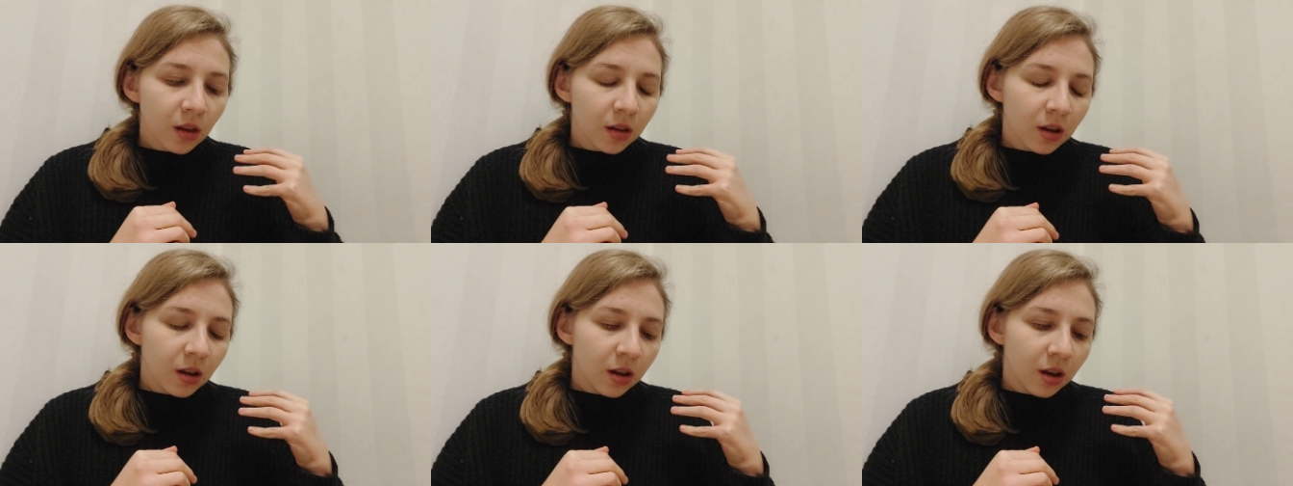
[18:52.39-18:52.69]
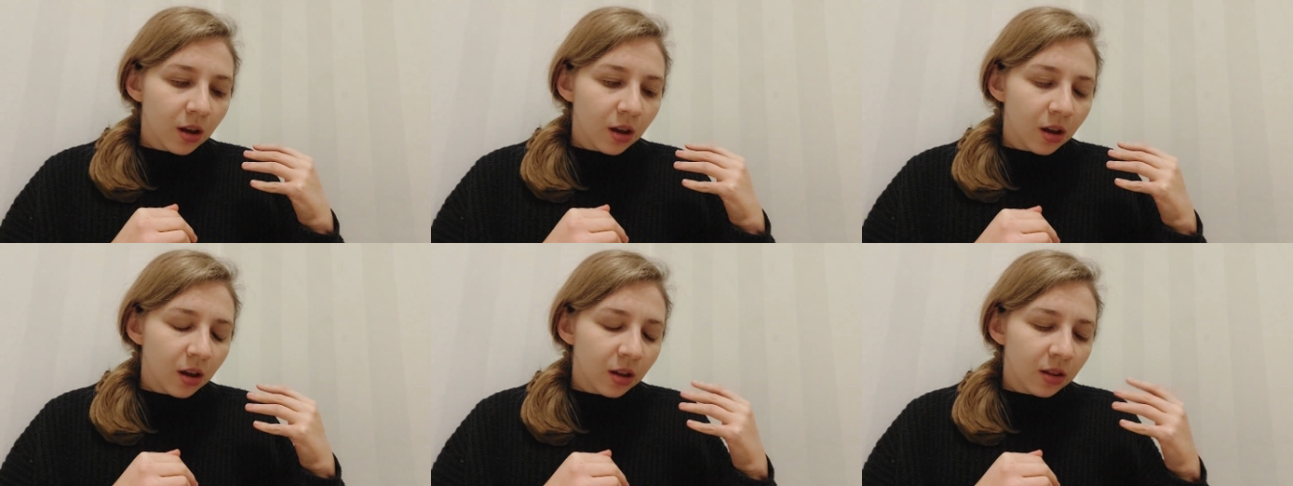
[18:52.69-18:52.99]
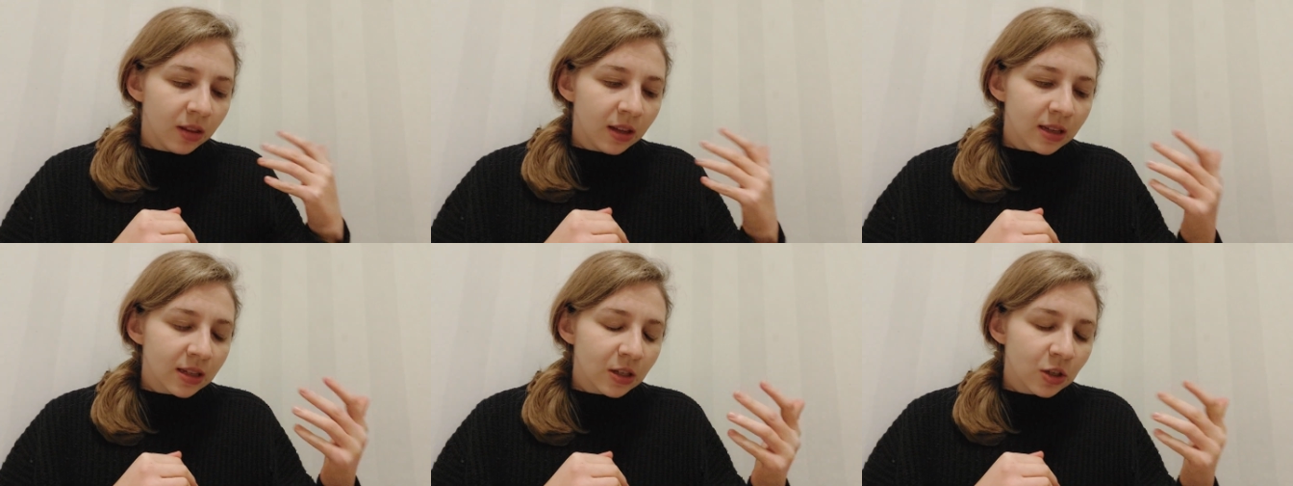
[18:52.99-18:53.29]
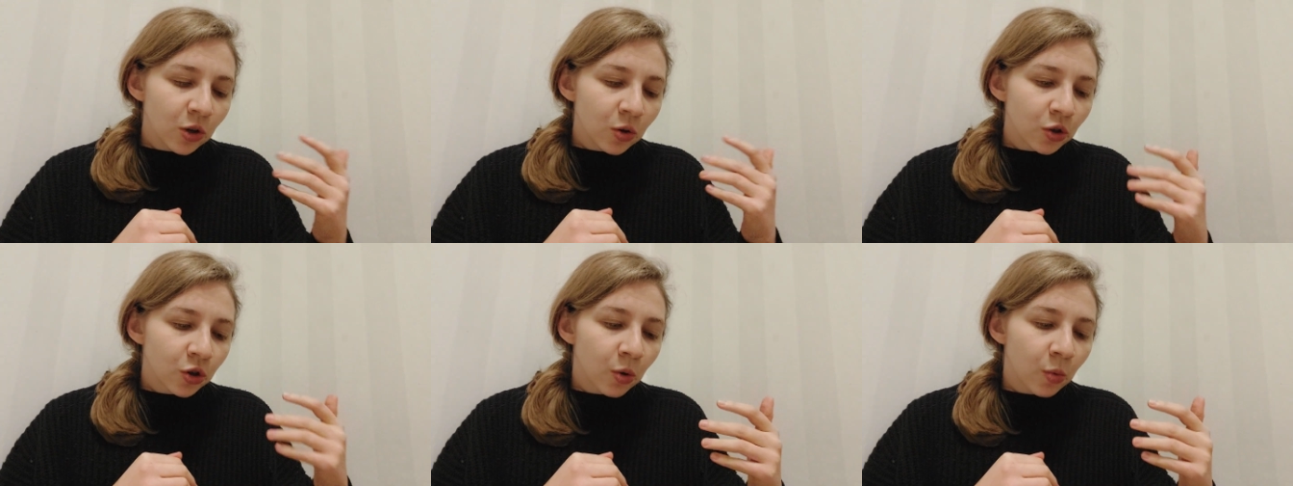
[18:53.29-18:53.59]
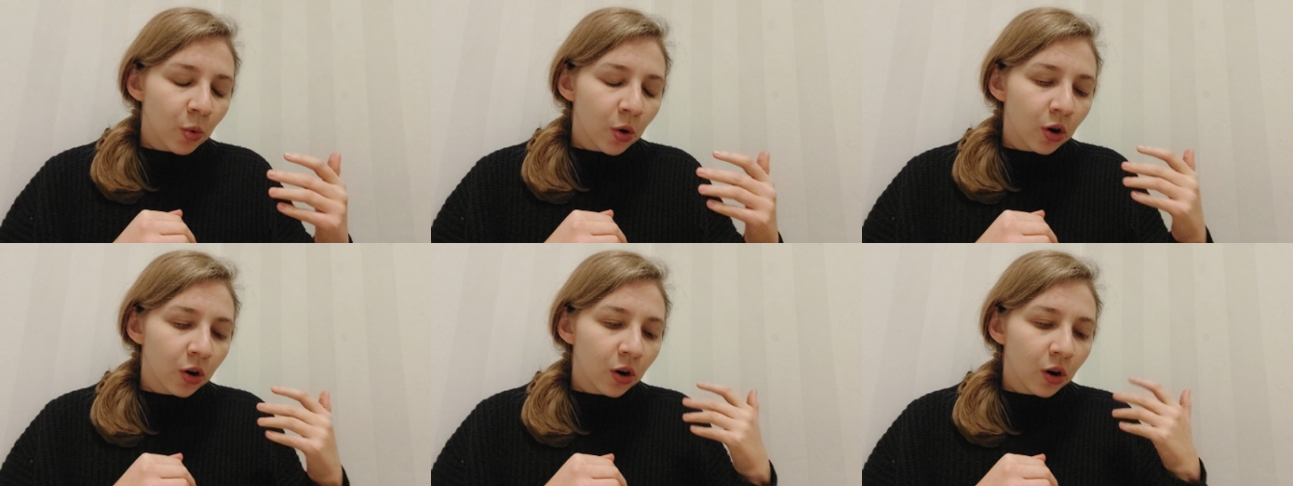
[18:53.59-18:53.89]
this social
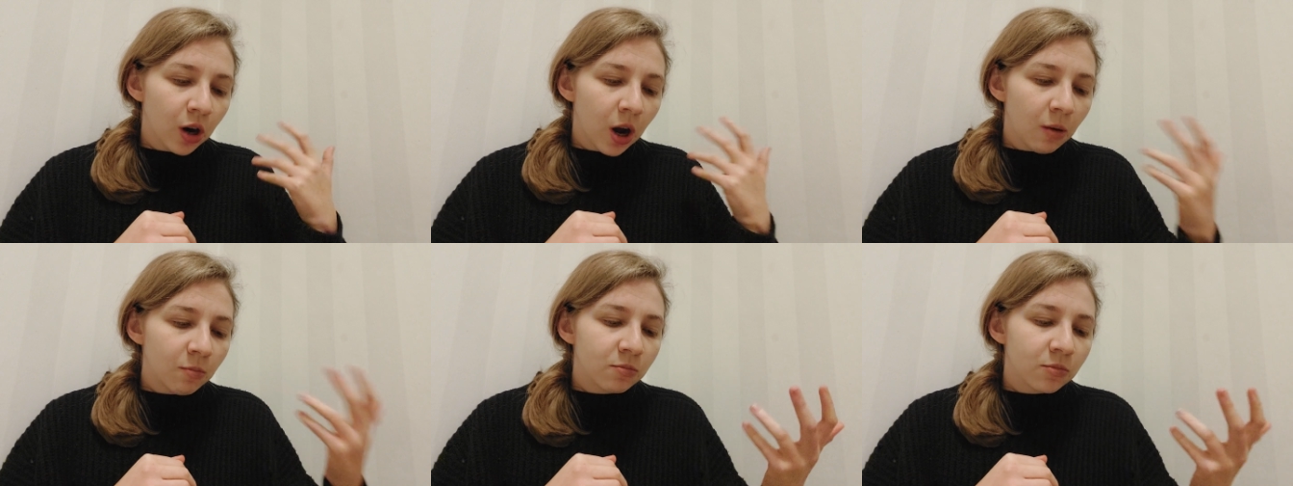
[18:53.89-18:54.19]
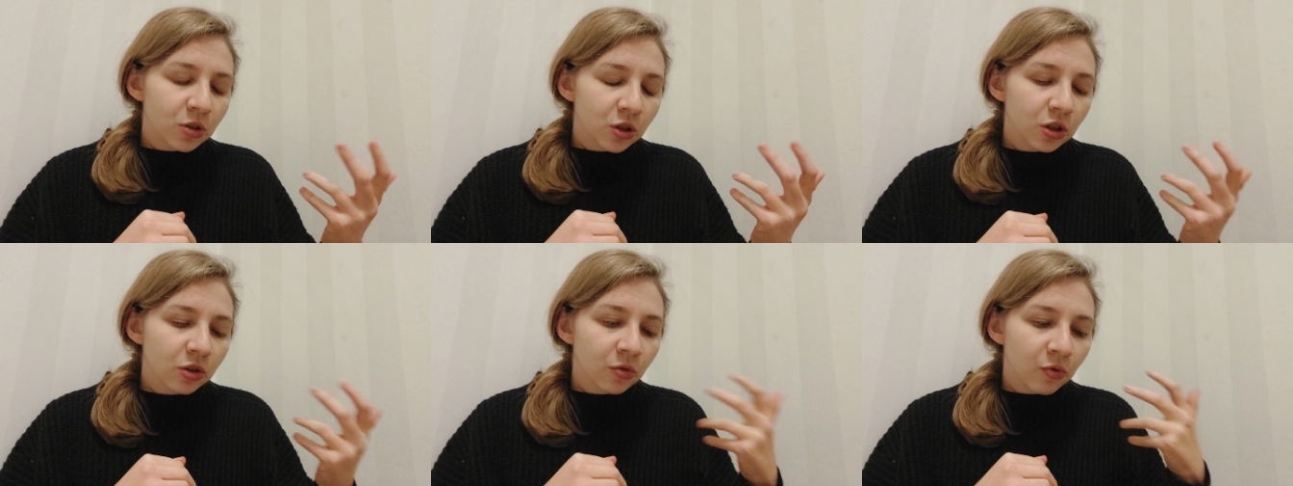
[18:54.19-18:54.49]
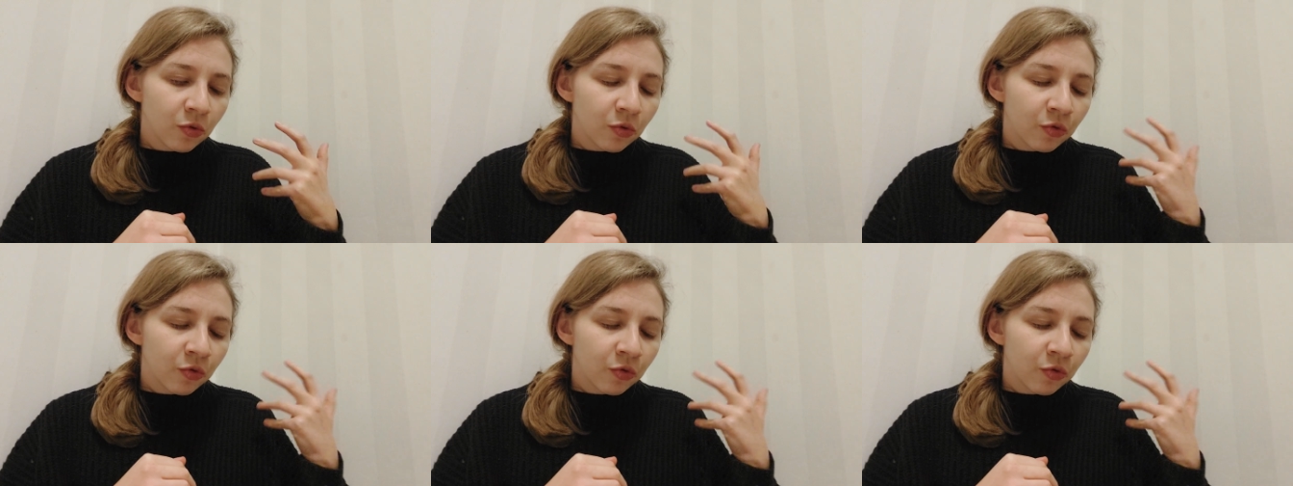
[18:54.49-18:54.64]
worker comes